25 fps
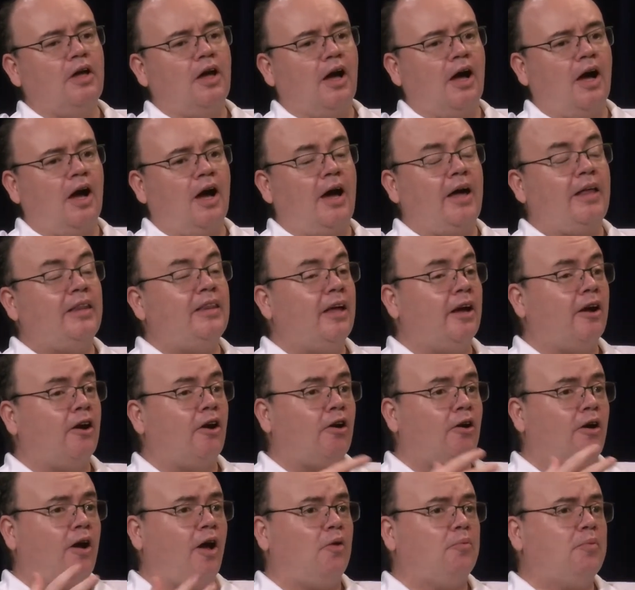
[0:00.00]
And they
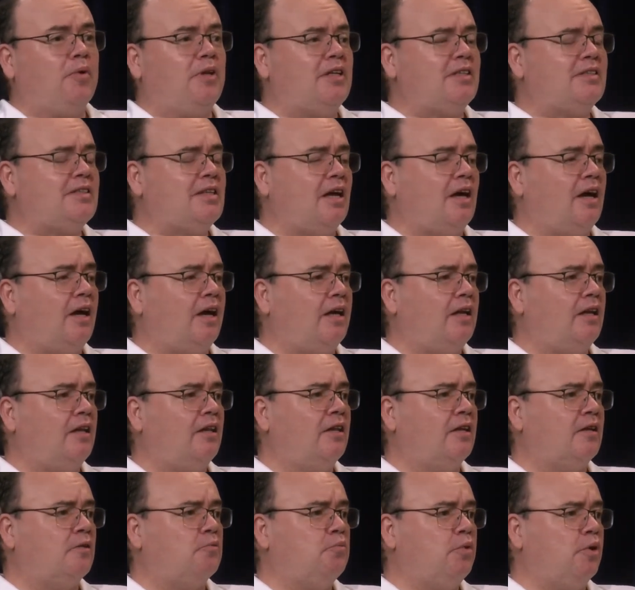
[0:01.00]
are helping design
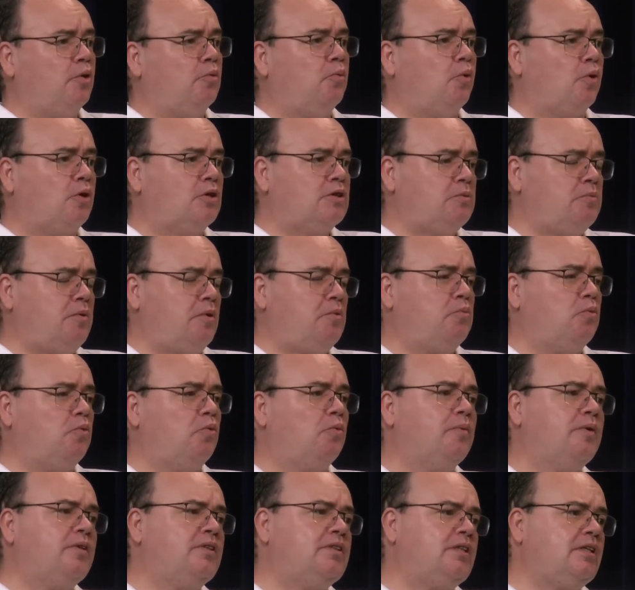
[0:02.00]
the billboards that people will
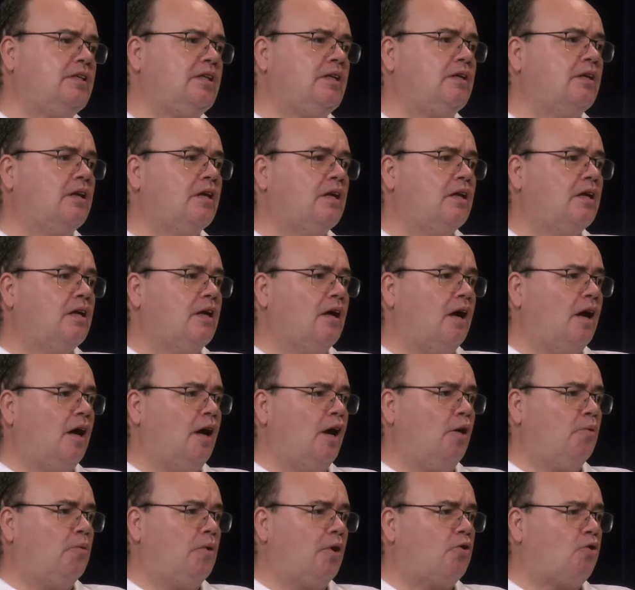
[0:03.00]
be seeing
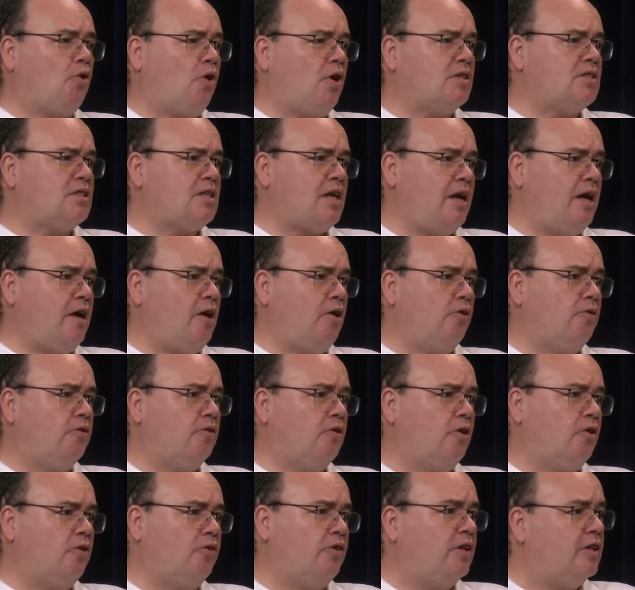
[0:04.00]
across town
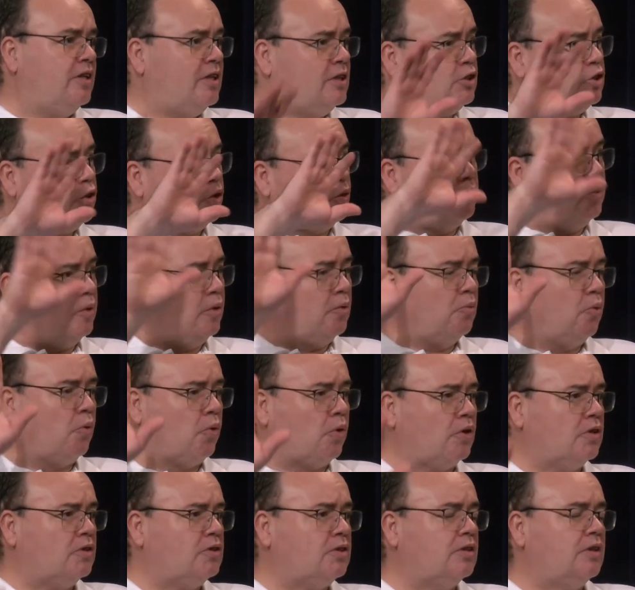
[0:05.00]
on the digital
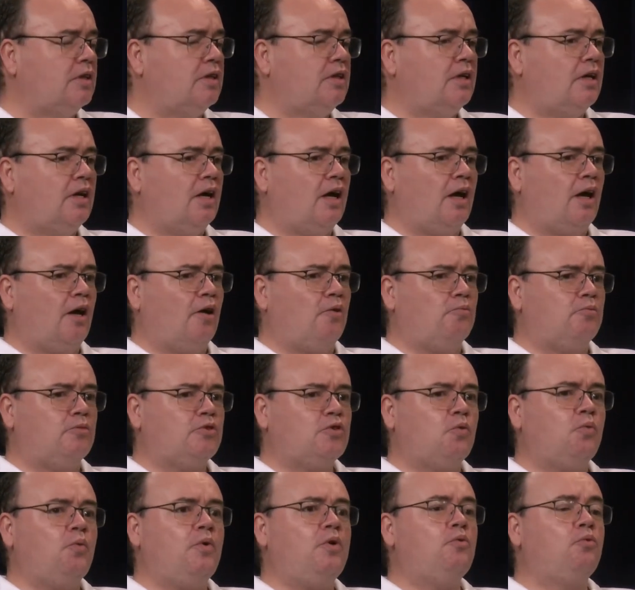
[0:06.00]
billboards.
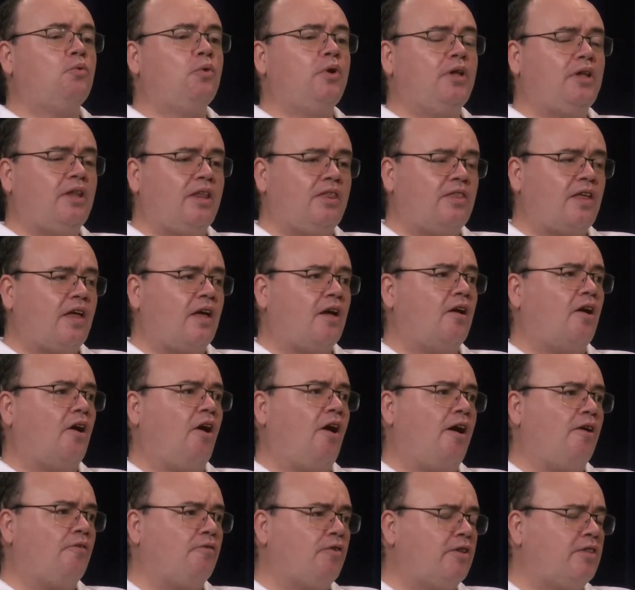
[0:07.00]
So we really think
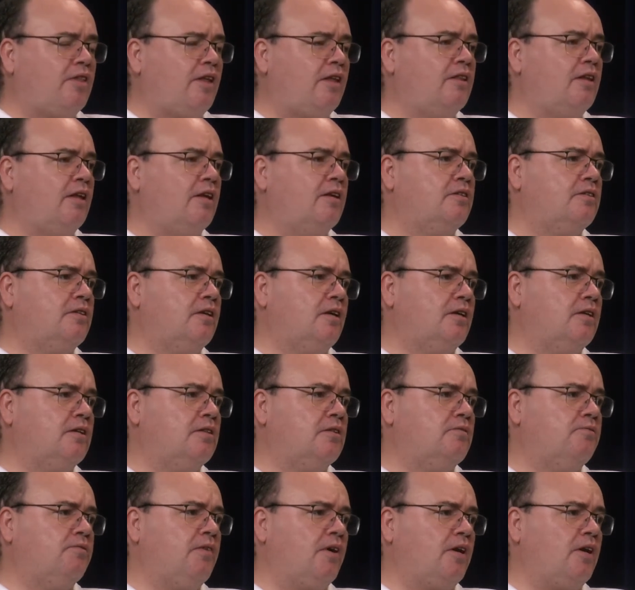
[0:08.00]
everything that
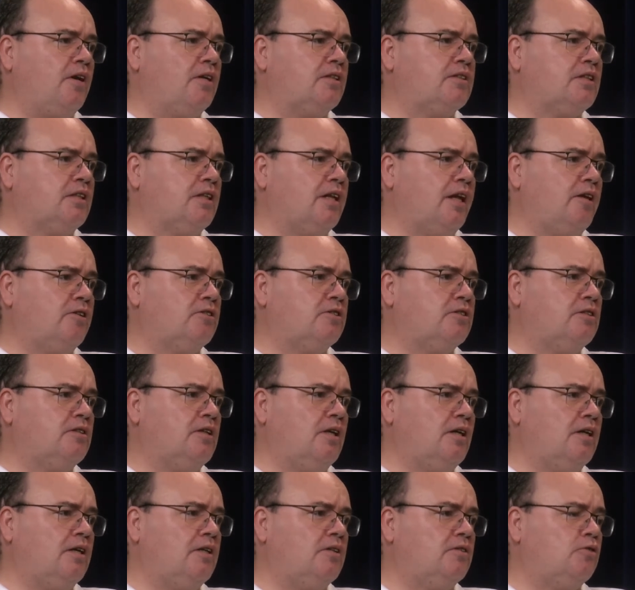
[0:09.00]
Valdosta Lounge
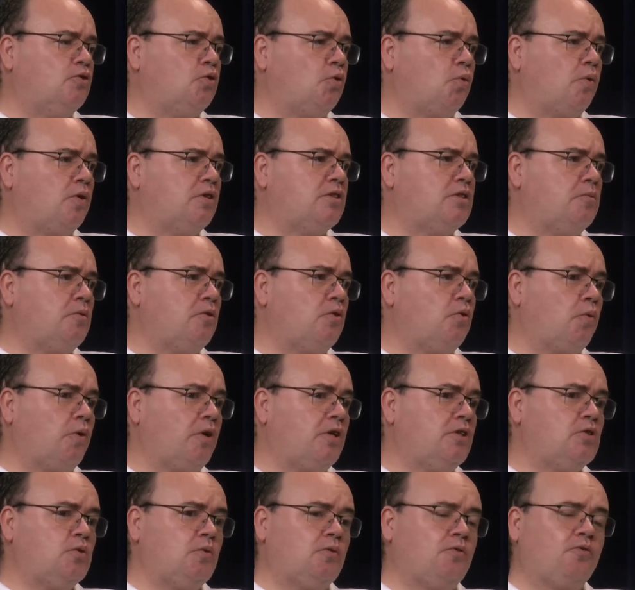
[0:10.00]
Tourism Authority
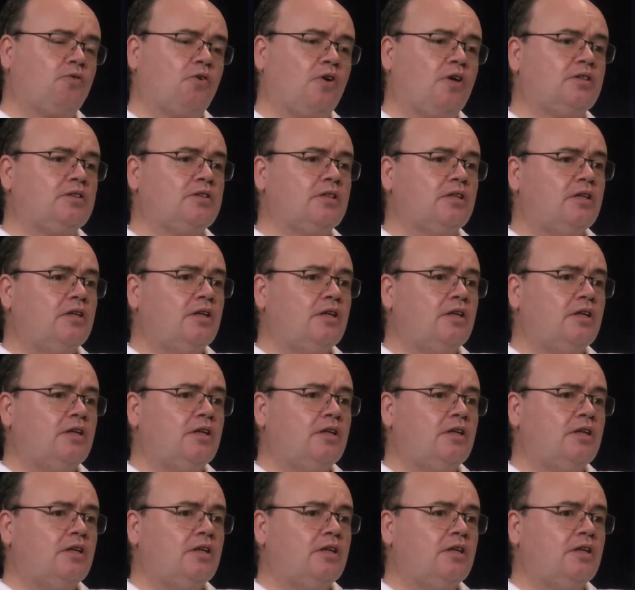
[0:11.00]
is doing for us.